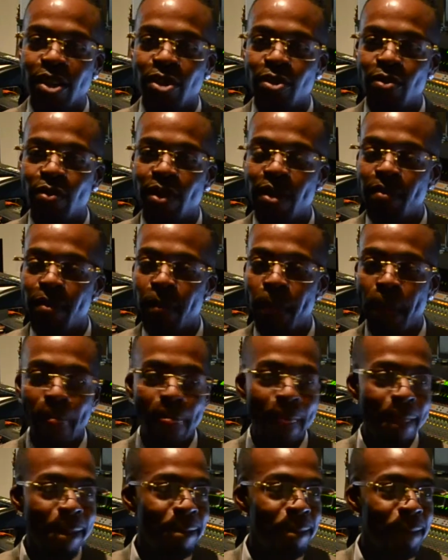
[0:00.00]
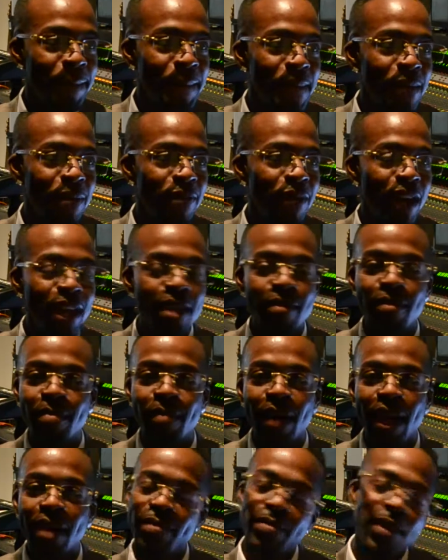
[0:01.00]
You give him,
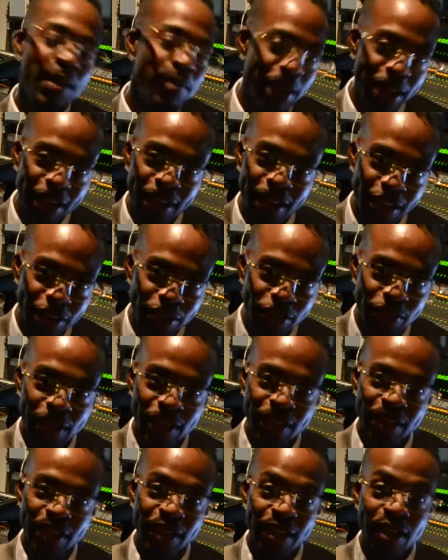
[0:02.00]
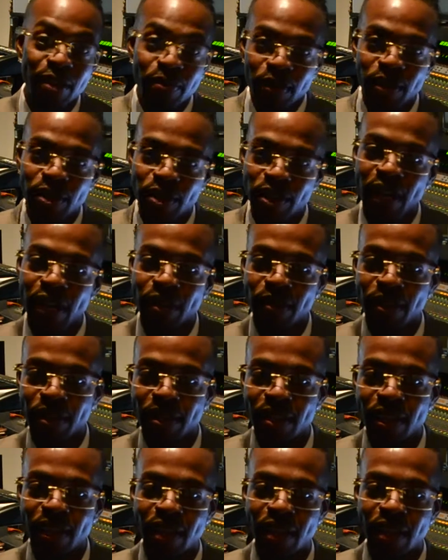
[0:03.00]
I make a lot of tracks and different genres.